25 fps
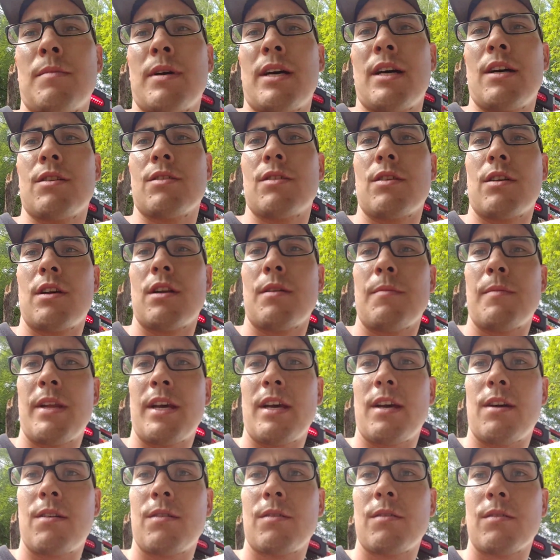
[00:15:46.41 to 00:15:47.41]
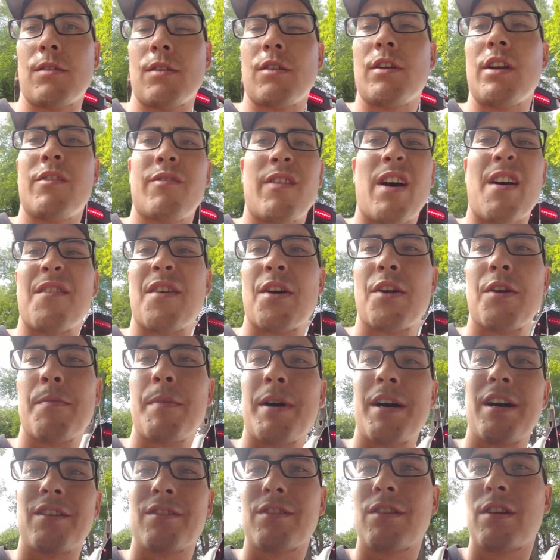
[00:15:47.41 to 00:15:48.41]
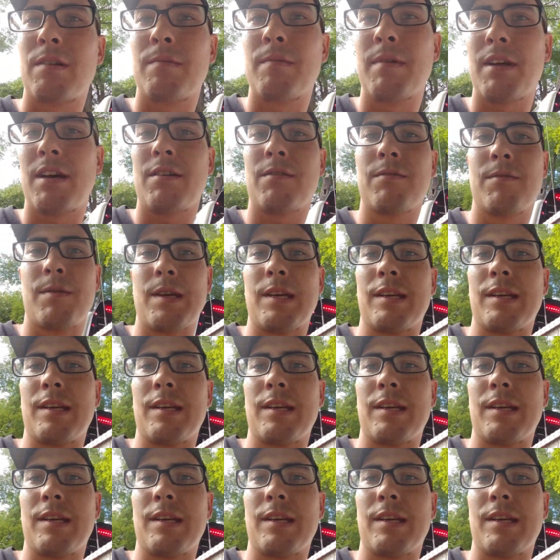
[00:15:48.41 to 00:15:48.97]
miles on them now, 3,500 miles on them now.